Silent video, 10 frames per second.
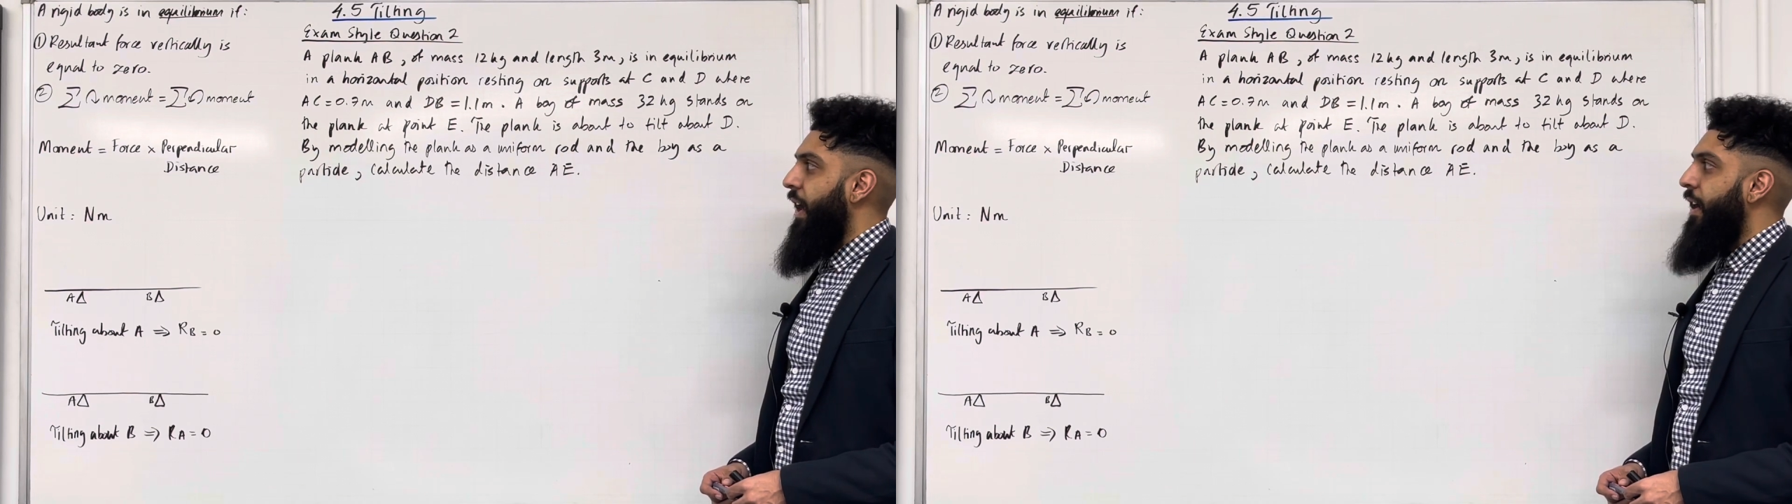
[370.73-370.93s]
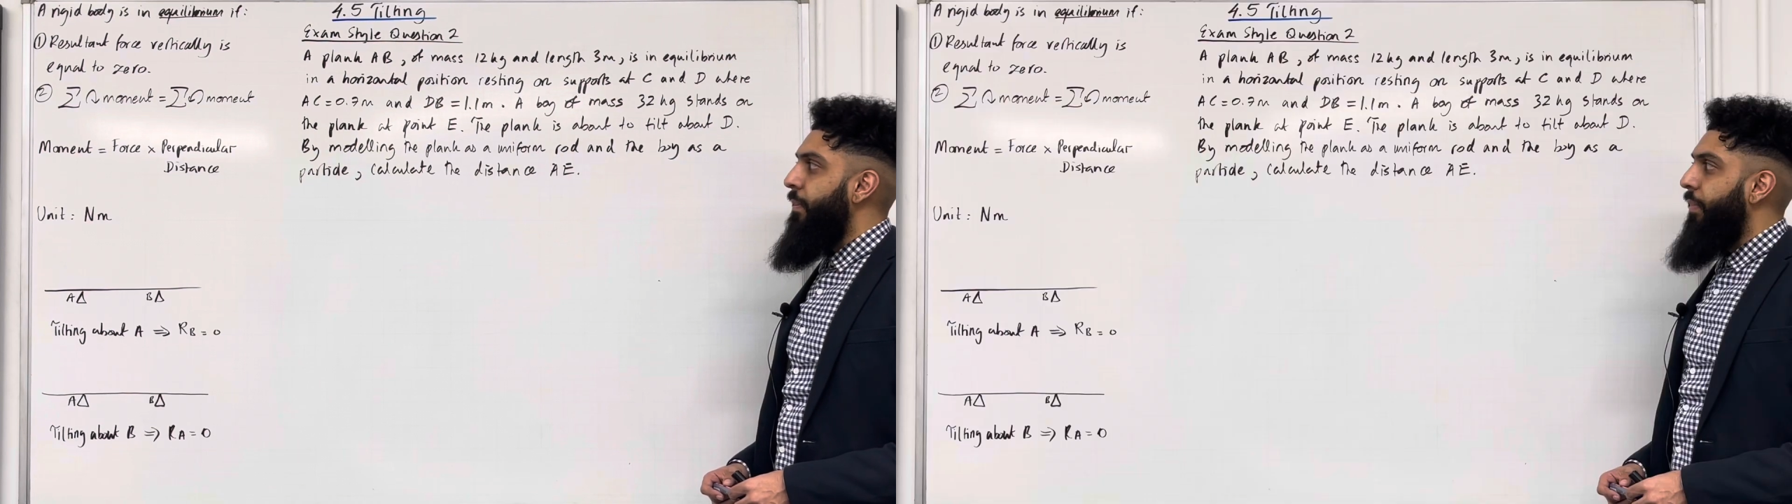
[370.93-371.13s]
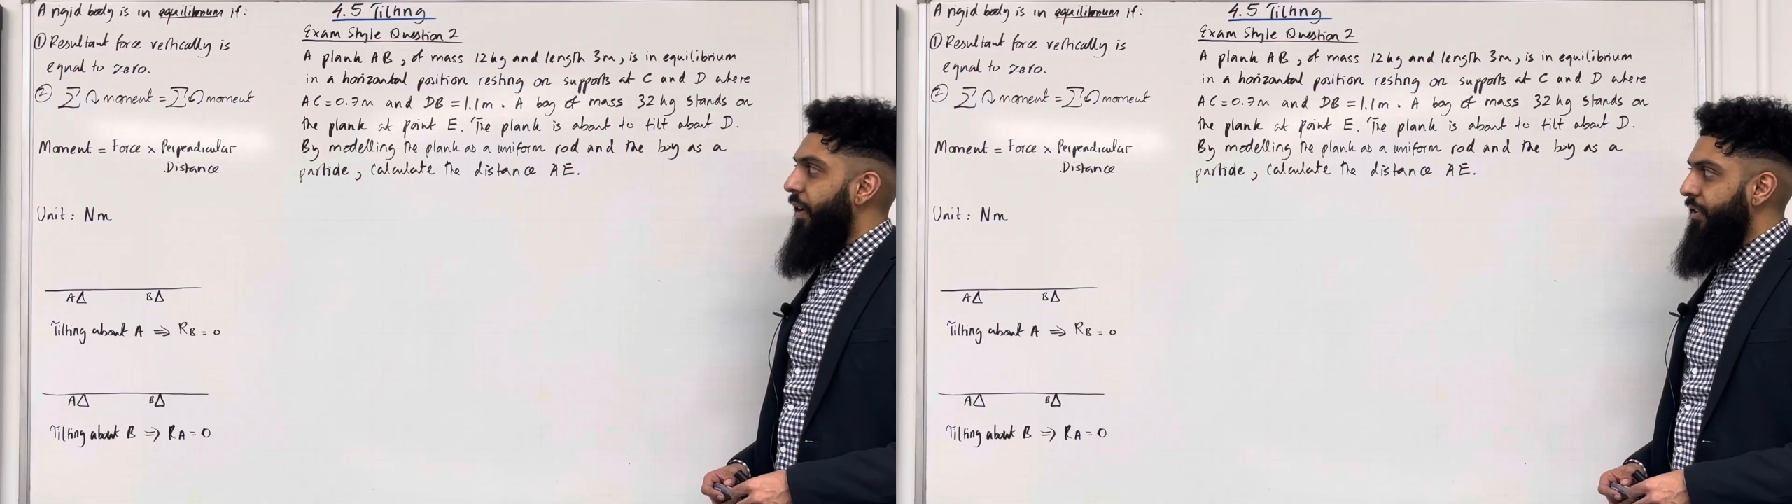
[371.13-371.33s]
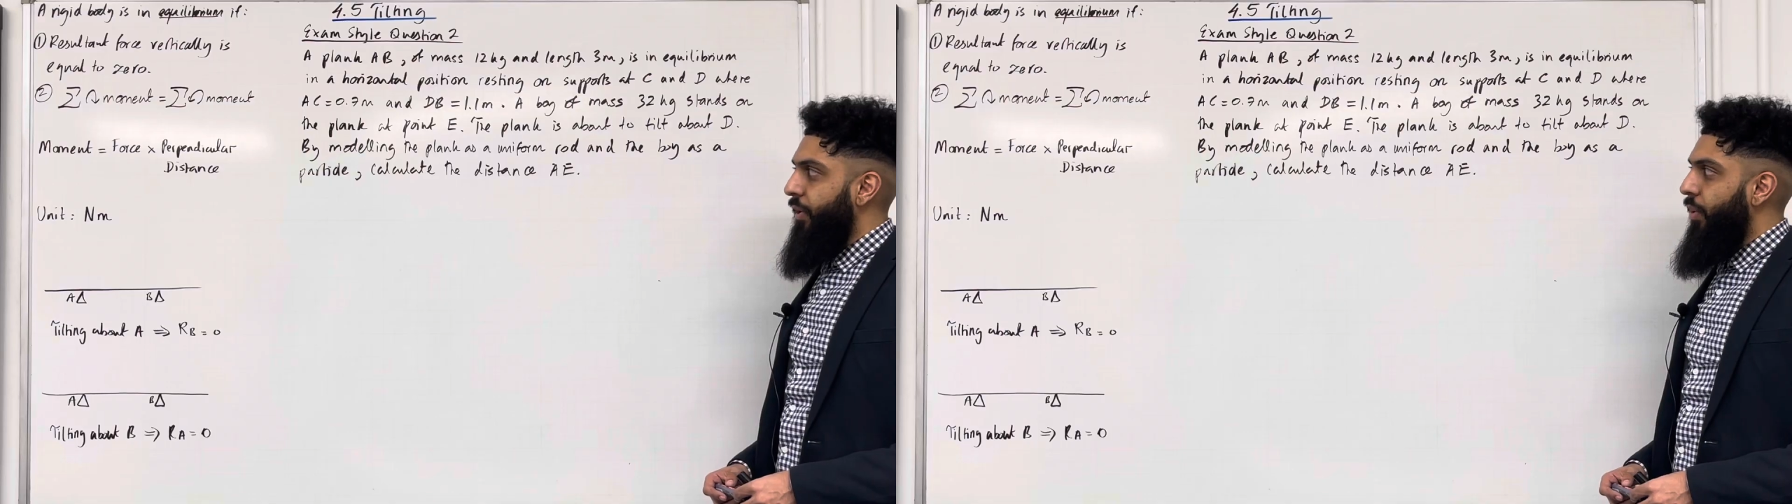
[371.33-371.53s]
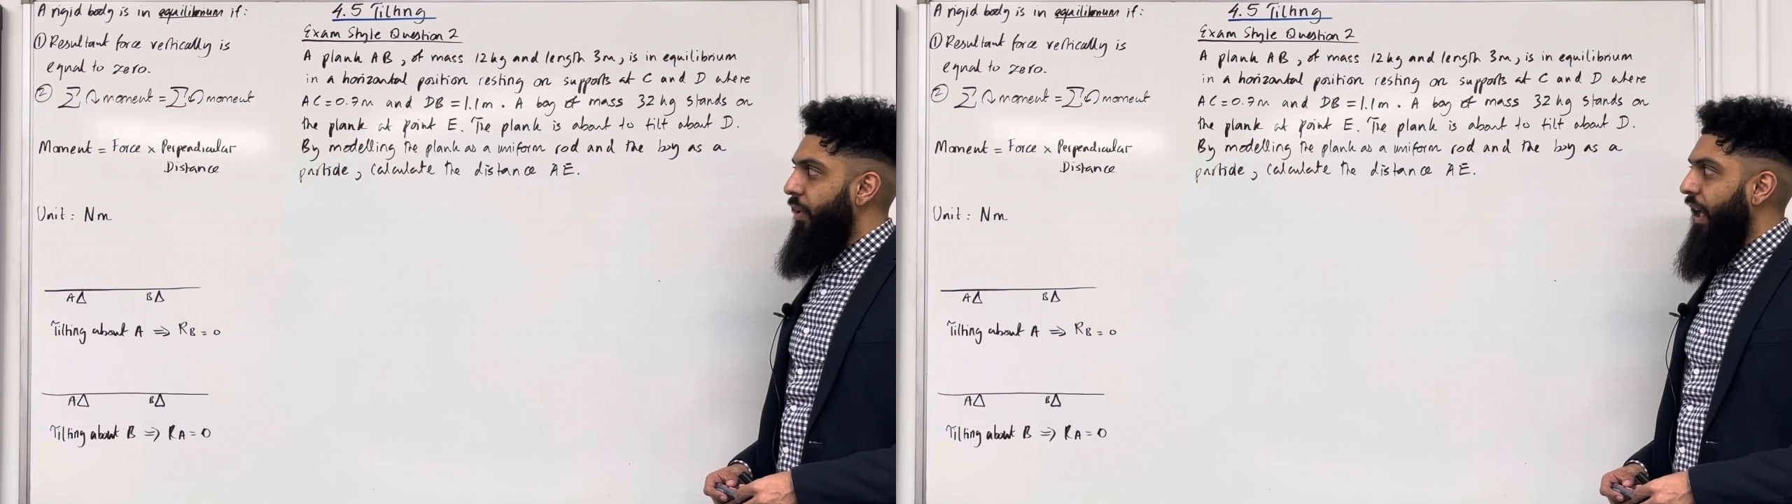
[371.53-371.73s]
a
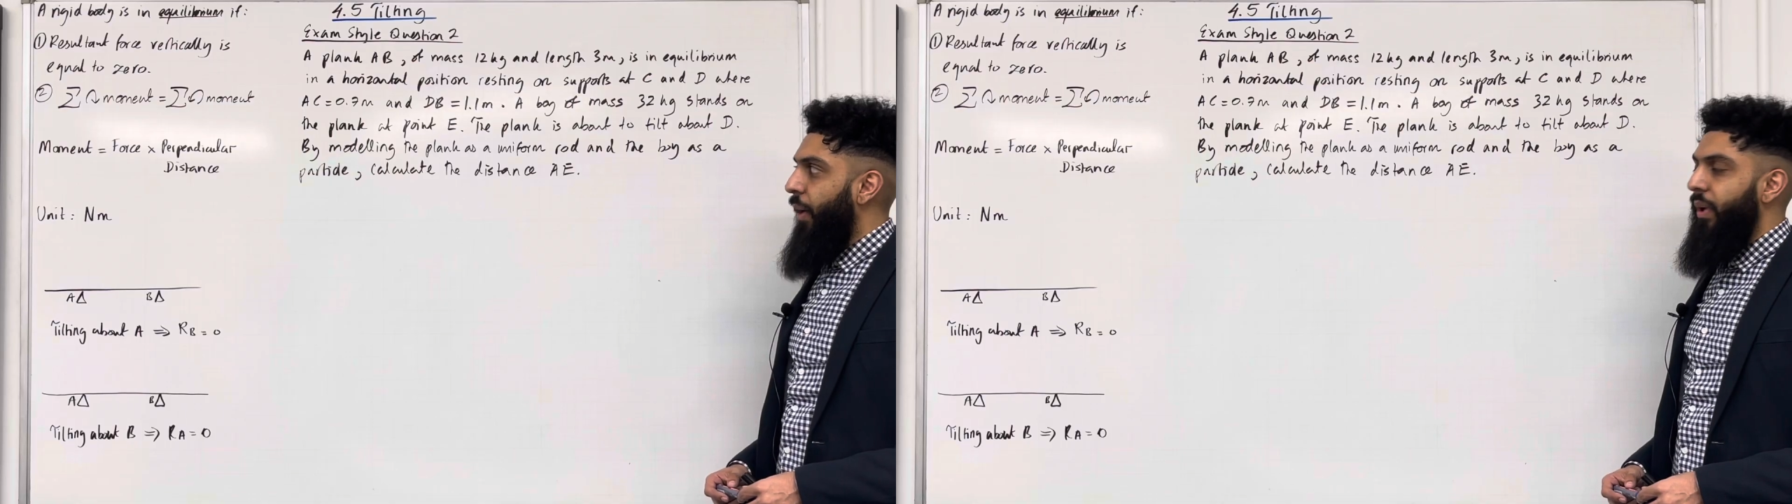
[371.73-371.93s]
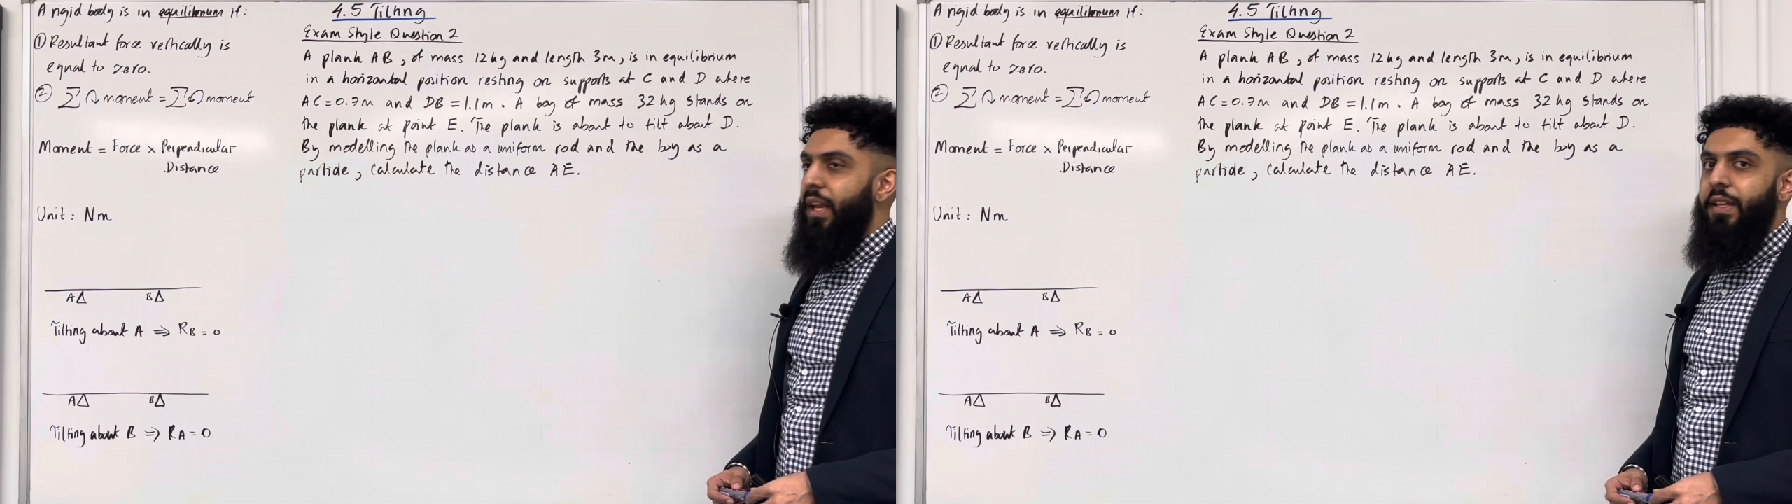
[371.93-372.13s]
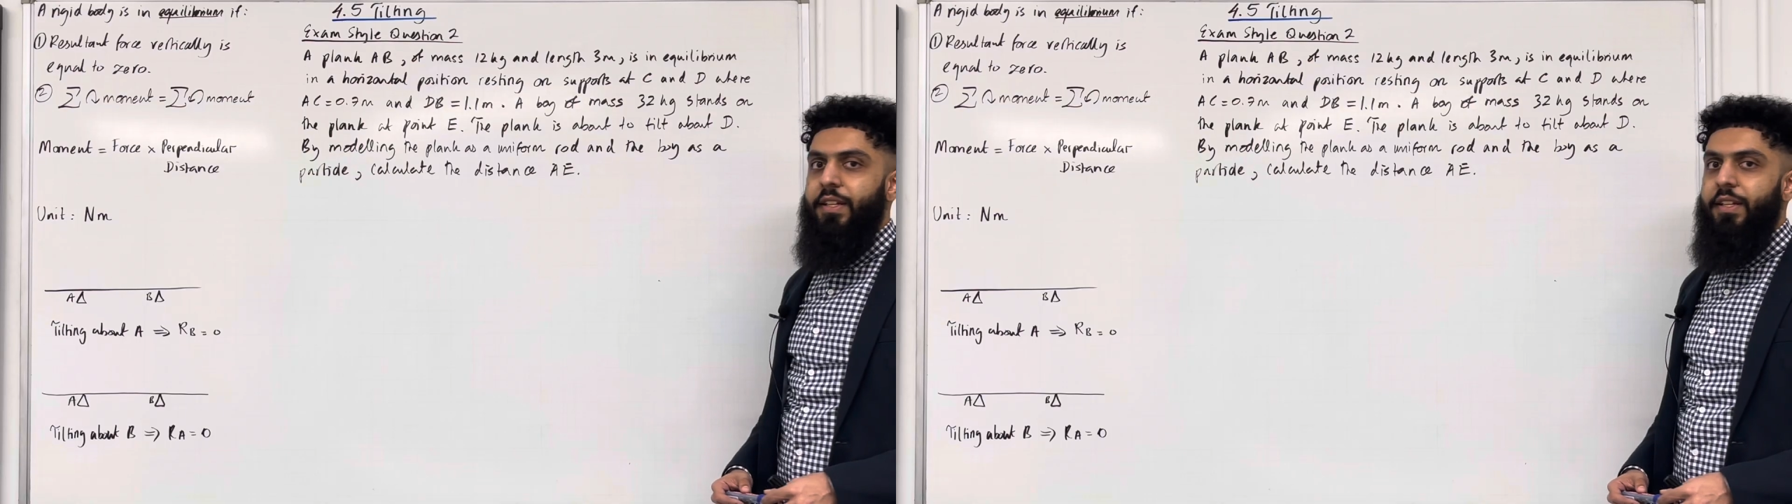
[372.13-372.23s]
particle. Calculate